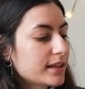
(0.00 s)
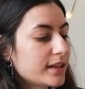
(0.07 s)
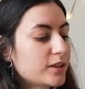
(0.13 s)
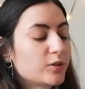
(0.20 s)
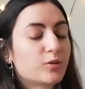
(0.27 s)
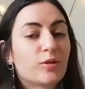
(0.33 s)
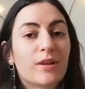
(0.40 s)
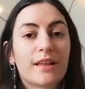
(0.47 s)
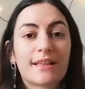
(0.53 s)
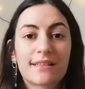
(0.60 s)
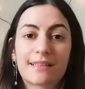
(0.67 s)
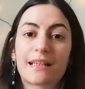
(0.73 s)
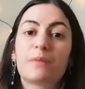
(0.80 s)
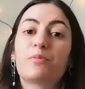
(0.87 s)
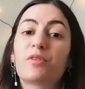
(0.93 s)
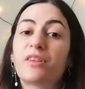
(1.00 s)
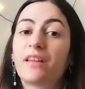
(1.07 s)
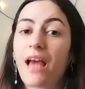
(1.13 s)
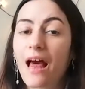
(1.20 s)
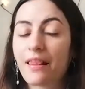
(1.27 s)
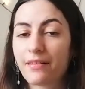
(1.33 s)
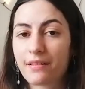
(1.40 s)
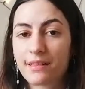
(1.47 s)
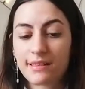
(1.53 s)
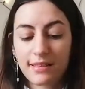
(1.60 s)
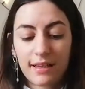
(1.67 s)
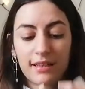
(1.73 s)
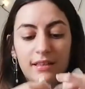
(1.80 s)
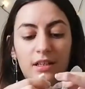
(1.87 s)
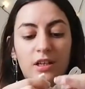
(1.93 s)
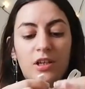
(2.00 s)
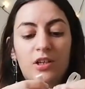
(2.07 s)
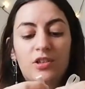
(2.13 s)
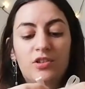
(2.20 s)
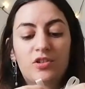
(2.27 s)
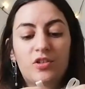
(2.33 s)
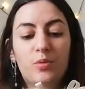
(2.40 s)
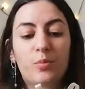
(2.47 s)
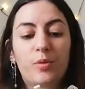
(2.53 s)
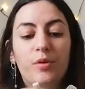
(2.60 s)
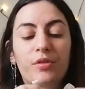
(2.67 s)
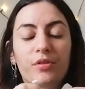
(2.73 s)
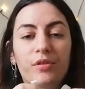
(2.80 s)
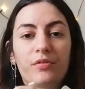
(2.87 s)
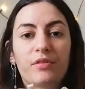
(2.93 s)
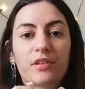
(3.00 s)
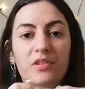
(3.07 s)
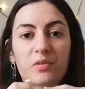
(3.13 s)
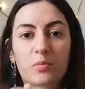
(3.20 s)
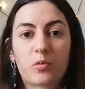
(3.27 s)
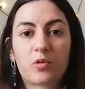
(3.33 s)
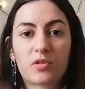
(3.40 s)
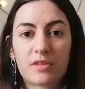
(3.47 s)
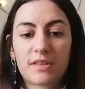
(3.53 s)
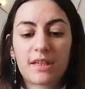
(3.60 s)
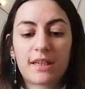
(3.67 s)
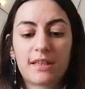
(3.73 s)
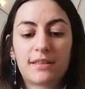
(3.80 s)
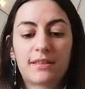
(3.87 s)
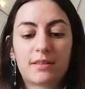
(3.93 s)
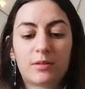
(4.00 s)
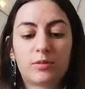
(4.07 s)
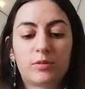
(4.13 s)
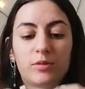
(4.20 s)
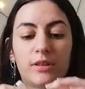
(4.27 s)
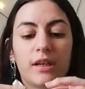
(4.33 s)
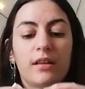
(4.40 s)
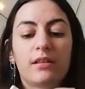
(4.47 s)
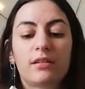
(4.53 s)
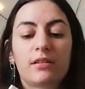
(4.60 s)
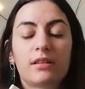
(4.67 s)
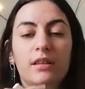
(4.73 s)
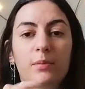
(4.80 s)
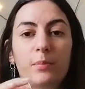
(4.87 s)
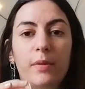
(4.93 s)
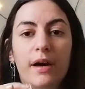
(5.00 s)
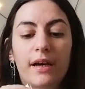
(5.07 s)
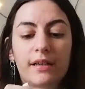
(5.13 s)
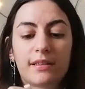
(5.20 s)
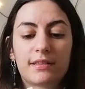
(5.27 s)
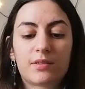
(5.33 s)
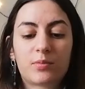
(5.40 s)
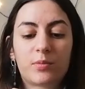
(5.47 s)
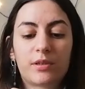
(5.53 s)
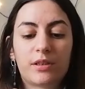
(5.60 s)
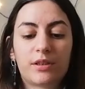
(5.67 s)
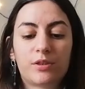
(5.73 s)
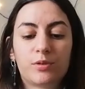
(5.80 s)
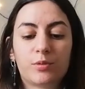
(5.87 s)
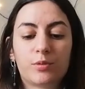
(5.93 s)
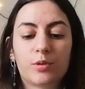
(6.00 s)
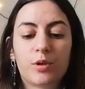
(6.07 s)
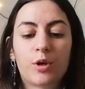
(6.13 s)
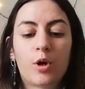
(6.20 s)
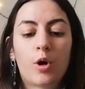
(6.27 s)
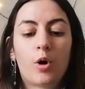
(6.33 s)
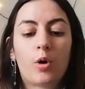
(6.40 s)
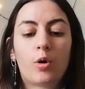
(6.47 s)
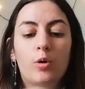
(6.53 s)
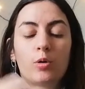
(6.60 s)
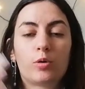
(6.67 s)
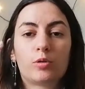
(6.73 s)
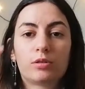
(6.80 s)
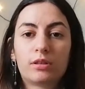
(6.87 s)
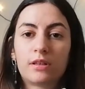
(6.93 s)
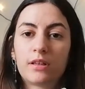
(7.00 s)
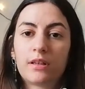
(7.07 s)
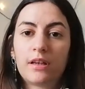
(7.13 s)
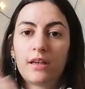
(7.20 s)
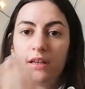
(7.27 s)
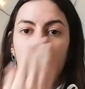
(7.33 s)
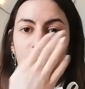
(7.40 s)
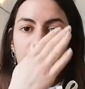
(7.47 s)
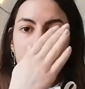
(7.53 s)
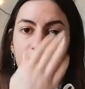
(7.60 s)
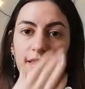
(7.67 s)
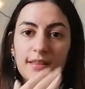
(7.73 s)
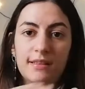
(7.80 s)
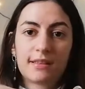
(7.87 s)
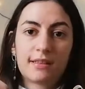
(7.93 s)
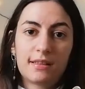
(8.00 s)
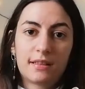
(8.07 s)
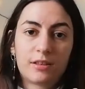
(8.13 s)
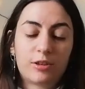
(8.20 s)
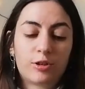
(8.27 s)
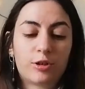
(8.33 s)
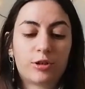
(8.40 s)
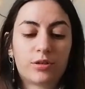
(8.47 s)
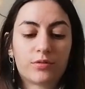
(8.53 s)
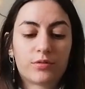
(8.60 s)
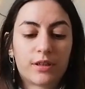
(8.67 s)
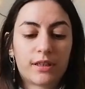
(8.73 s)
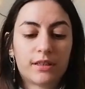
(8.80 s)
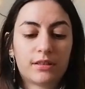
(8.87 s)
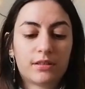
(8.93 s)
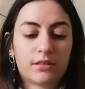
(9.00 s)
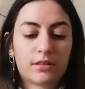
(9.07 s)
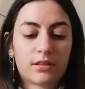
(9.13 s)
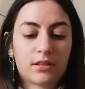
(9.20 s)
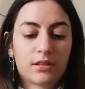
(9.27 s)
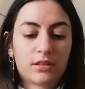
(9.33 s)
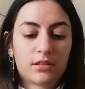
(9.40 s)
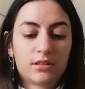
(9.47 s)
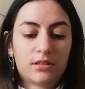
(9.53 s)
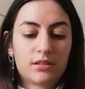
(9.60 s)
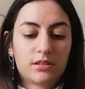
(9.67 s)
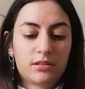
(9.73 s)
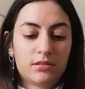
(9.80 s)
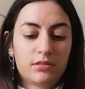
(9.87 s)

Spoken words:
and you do the same on the other side. So both of the small sides look together, the back is where you hold and it does the curve, right? So